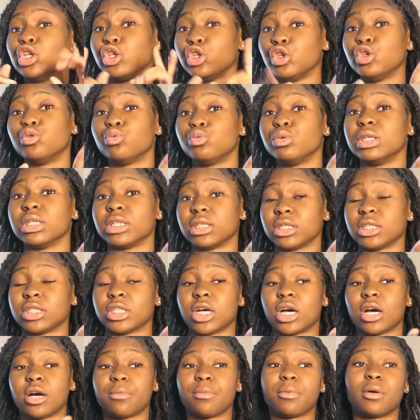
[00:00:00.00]
you did the
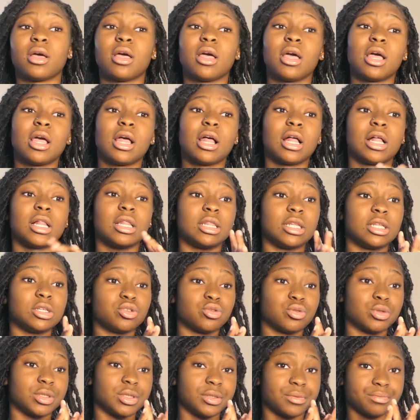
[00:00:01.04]
job,
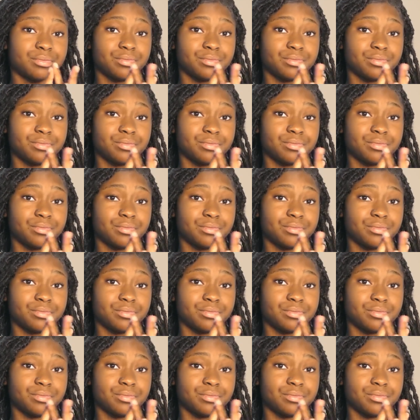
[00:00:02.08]
literally.